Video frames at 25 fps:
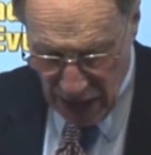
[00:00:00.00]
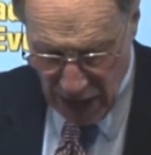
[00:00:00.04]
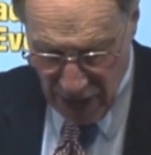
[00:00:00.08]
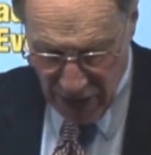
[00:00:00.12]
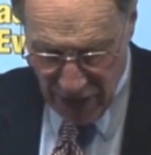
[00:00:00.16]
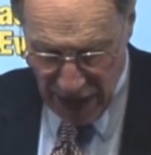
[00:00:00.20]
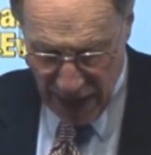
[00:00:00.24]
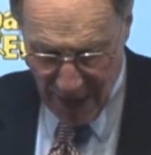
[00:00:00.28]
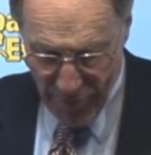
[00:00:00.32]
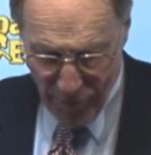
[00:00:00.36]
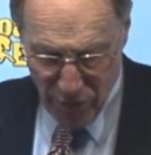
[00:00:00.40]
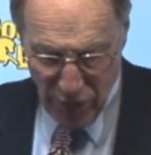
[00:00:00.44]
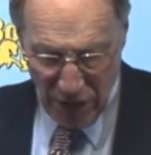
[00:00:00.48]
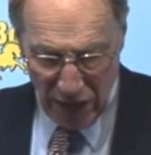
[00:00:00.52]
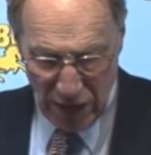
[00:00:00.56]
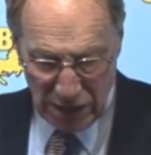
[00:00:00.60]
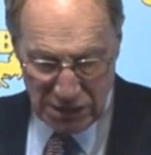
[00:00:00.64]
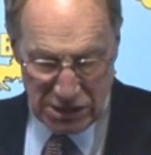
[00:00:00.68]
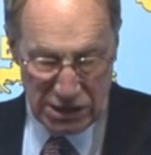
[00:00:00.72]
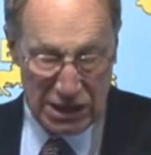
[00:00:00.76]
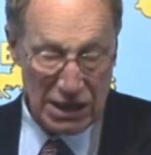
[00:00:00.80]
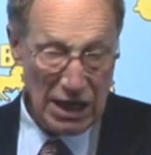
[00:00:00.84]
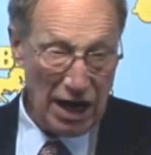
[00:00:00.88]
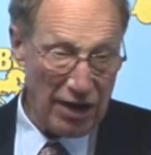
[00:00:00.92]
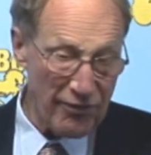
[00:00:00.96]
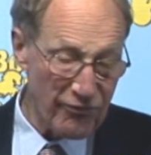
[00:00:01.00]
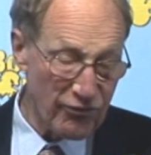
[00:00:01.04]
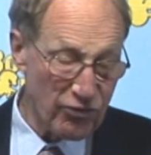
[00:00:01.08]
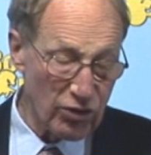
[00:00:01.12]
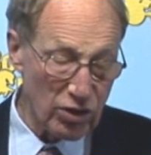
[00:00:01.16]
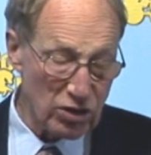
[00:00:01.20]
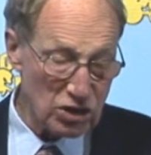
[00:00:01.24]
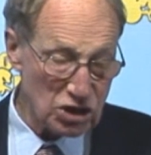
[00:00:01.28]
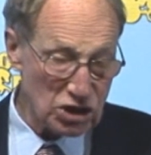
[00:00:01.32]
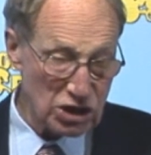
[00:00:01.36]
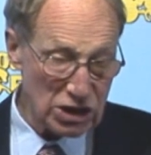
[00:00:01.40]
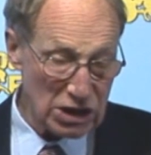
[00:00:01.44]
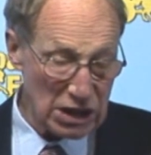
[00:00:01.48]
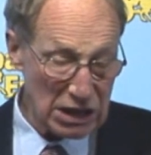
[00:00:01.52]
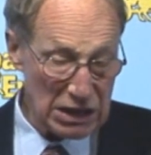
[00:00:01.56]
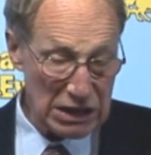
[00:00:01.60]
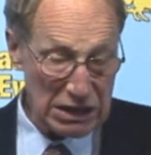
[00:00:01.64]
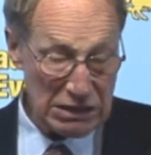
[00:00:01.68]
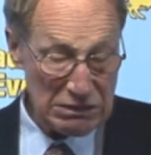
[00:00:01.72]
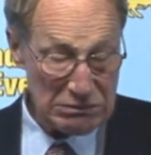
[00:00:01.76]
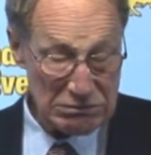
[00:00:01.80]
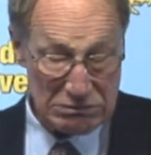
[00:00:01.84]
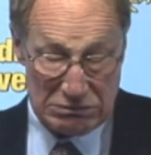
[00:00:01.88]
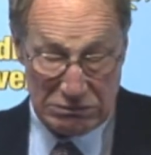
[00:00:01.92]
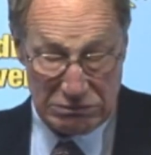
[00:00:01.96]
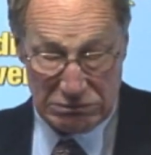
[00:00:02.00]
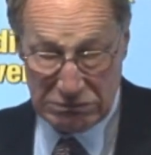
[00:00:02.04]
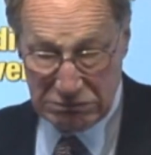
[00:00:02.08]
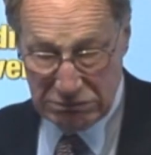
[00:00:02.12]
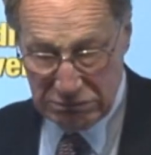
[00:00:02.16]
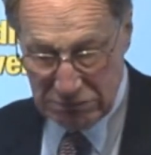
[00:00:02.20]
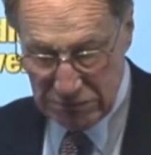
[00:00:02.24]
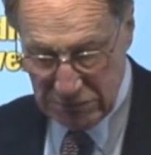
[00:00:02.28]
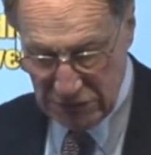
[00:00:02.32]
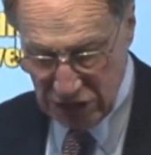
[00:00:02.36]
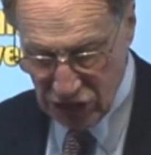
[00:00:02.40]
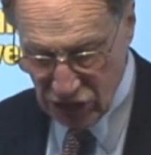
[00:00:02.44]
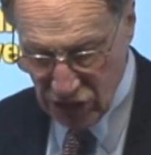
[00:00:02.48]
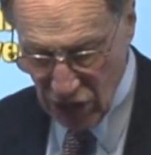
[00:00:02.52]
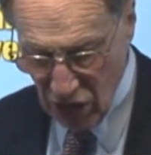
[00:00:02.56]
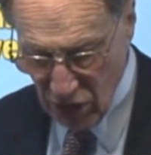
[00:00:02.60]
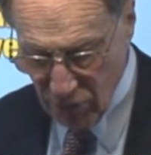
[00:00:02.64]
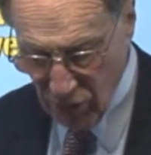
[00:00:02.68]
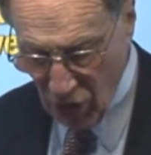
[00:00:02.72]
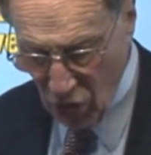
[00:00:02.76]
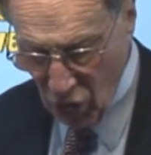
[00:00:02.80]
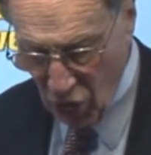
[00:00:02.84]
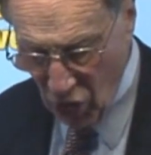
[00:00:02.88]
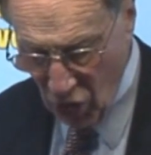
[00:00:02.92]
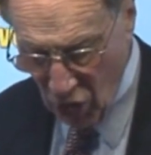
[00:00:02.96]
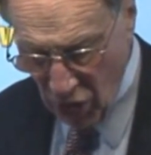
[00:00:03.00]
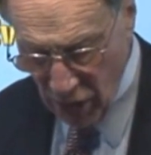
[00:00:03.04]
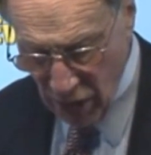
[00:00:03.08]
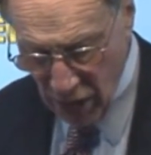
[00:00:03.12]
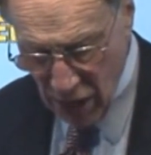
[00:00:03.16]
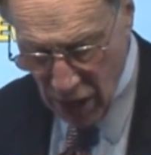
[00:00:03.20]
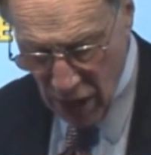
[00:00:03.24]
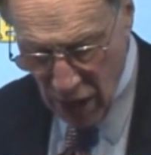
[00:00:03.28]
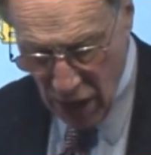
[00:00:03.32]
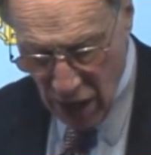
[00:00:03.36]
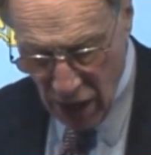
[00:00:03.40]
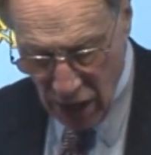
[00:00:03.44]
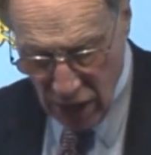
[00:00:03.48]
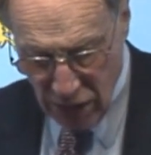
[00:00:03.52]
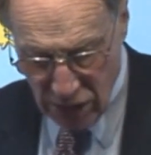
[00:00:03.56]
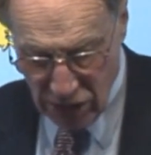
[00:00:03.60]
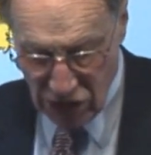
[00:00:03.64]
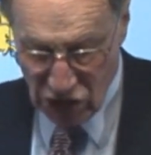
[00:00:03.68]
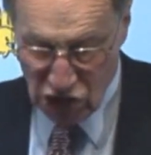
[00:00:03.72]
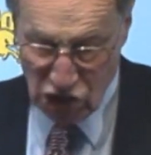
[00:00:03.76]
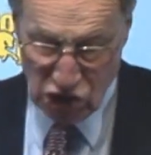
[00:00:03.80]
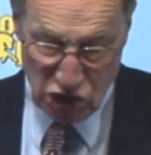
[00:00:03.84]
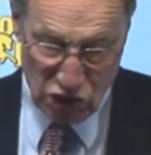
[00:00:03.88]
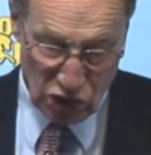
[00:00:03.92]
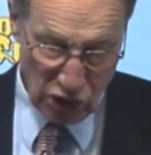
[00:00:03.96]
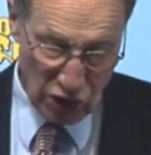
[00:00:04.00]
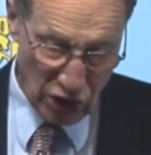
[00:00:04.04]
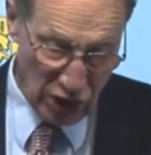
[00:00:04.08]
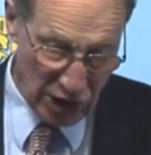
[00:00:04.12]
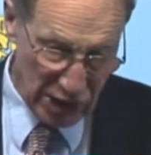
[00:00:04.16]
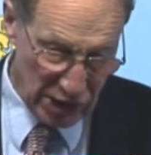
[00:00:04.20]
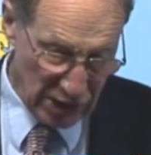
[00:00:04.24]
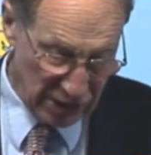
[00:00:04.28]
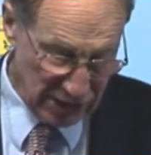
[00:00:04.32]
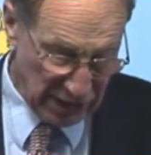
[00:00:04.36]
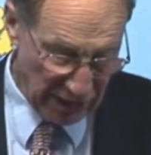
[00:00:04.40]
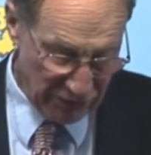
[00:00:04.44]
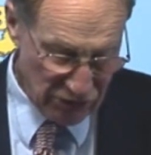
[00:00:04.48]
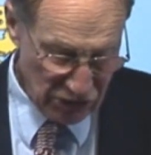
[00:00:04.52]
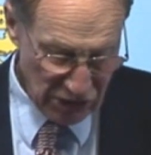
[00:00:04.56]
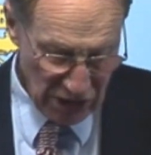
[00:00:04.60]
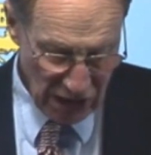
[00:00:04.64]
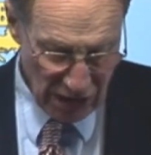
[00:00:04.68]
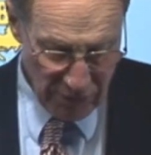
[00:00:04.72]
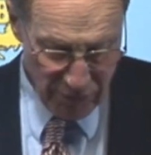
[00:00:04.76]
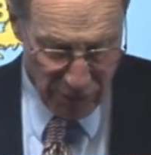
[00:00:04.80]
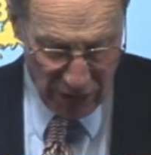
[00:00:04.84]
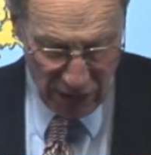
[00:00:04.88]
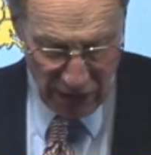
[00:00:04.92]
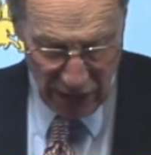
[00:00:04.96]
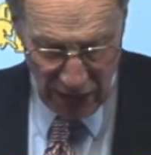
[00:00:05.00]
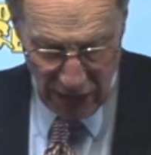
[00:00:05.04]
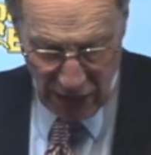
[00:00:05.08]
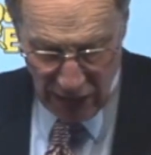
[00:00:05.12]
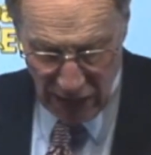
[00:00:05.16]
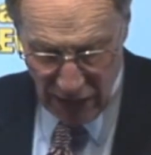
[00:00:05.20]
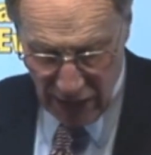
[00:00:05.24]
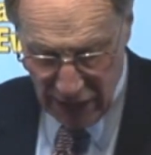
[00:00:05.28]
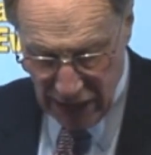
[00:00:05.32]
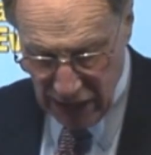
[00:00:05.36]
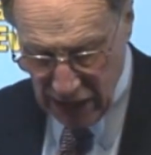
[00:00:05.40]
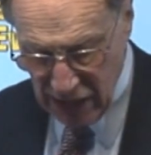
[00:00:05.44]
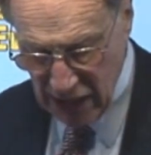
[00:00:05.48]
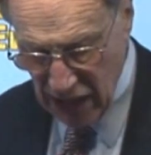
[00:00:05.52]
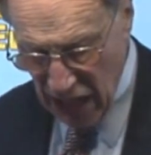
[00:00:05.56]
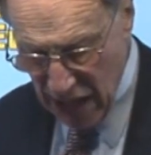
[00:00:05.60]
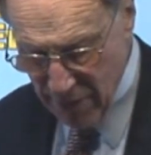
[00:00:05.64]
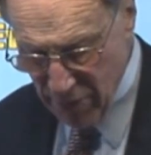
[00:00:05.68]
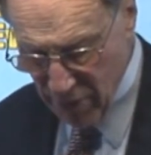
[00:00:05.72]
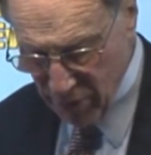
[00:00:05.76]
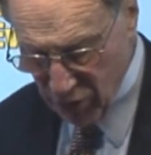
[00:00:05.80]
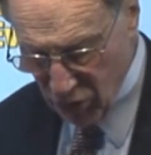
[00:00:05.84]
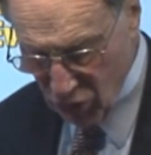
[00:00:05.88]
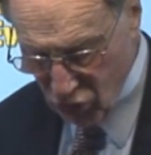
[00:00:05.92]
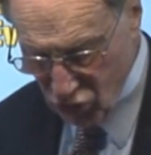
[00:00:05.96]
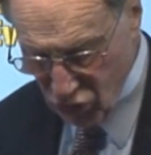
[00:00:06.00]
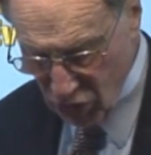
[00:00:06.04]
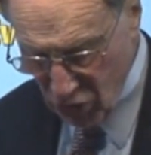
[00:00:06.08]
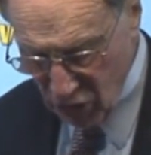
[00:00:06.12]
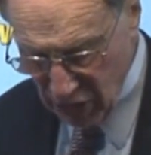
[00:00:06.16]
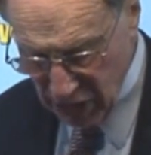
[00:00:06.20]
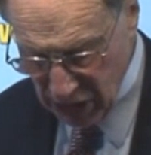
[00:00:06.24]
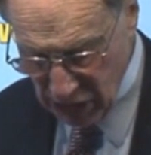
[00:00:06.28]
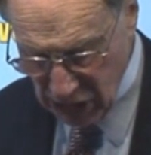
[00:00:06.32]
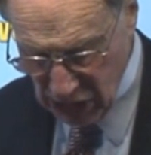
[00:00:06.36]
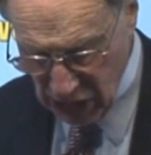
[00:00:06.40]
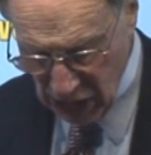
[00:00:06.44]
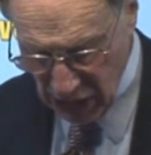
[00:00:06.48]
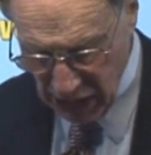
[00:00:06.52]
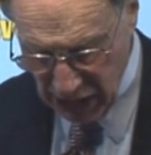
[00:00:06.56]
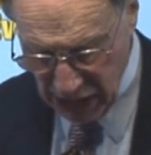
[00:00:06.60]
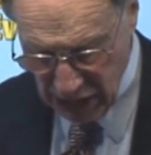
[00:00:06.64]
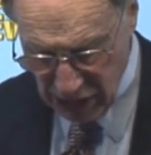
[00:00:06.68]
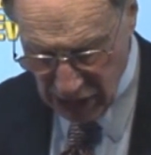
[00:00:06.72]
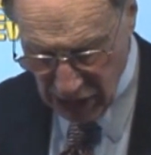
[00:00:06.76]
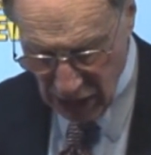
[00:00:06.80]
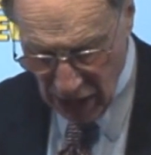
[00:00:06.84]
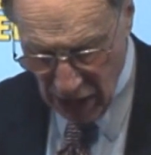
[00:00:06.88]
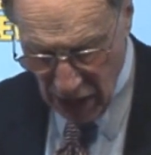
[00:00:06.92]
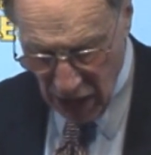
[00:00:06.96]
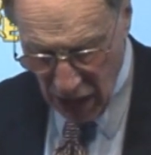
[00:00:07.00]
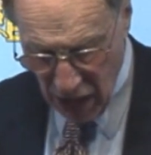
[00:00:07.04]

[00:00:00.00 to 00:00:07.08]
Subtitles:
That party, unfortunately, is no more, destroyed, as I've said, by an incapable ruling clique.